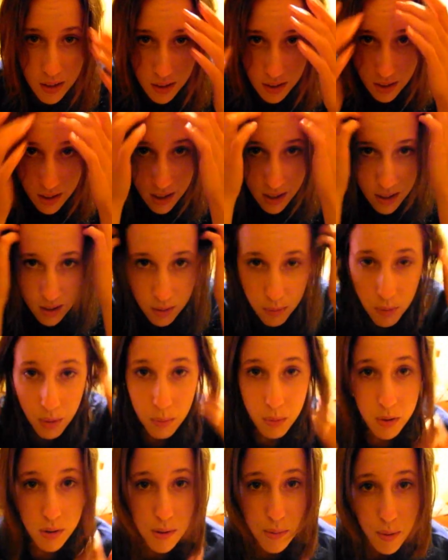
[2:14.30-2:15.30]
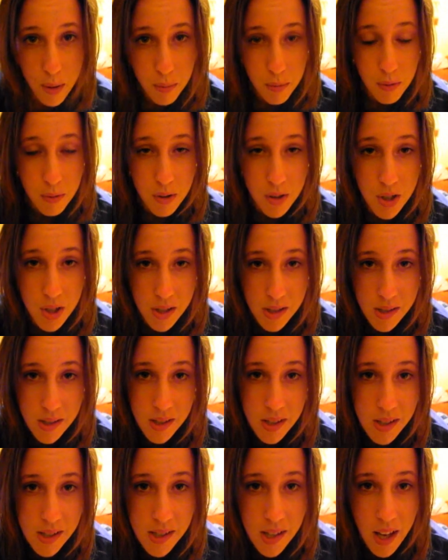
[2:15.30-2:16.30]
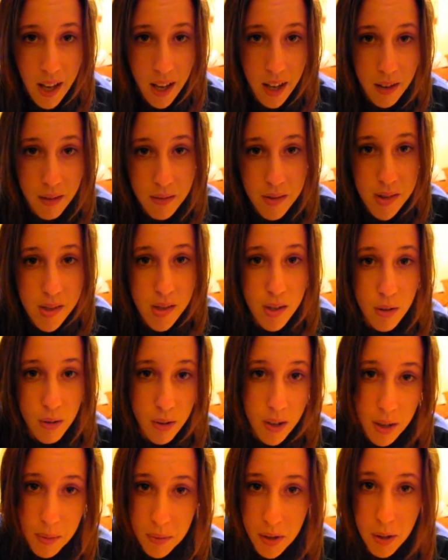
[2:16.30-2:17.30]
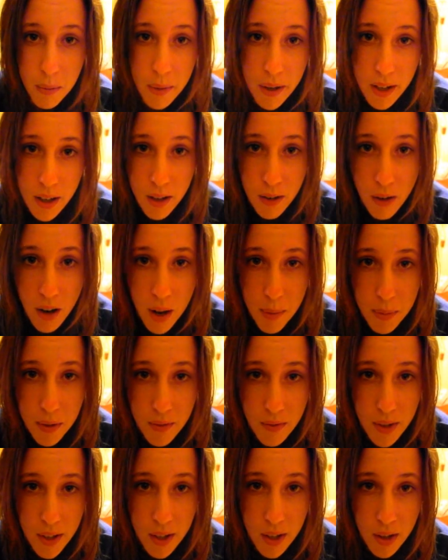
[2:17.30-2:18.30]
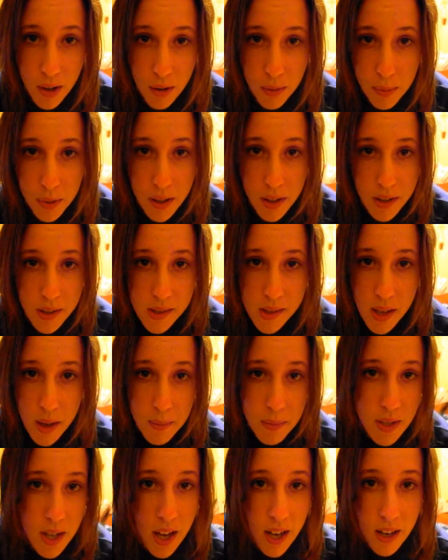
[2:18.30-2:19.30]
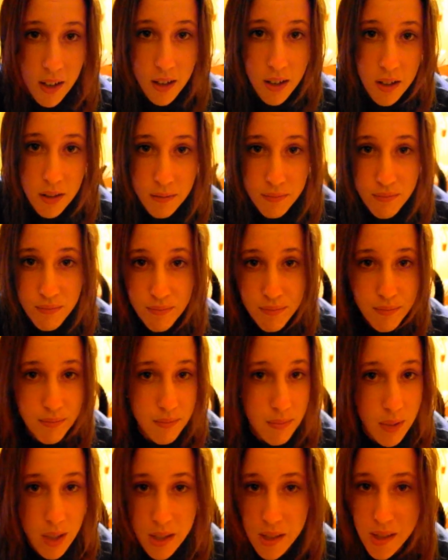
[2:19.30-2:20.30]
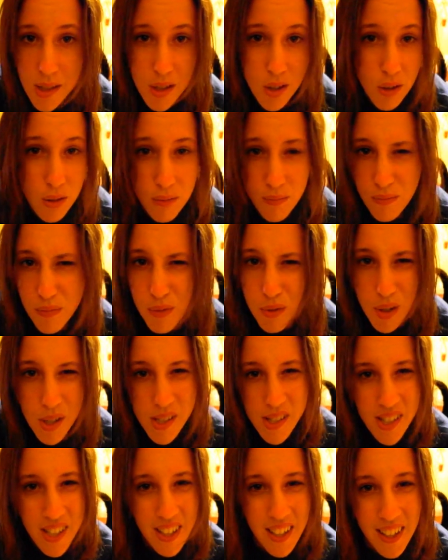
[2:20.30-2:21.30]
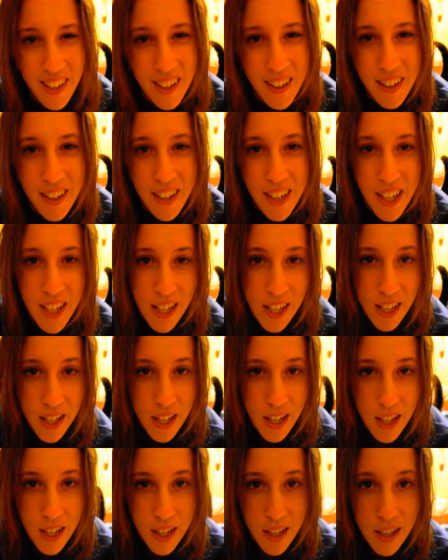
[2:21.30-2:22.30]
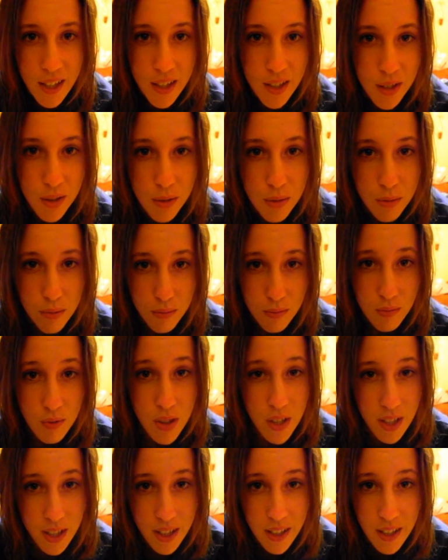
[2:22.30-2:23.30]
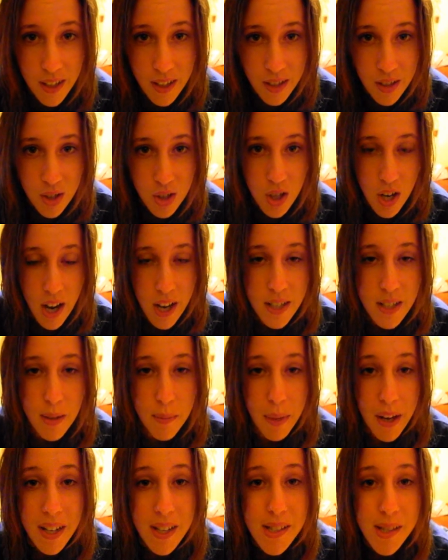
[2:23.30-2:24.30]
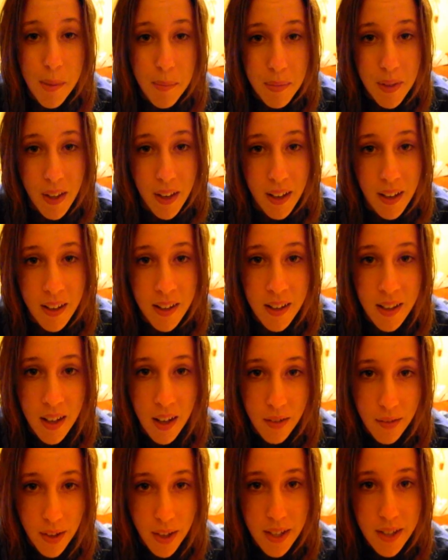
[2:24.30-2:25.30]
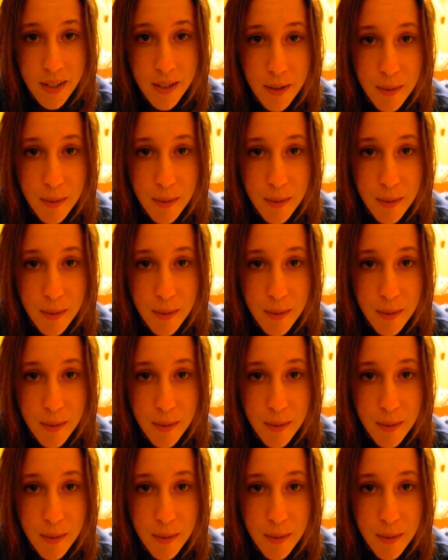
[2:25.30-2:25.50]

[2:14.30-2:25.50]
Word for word: Like when most people would just say, screw it, I'm gonna make a crappy video because I'm tired, insert reason here, you really try to make something of it.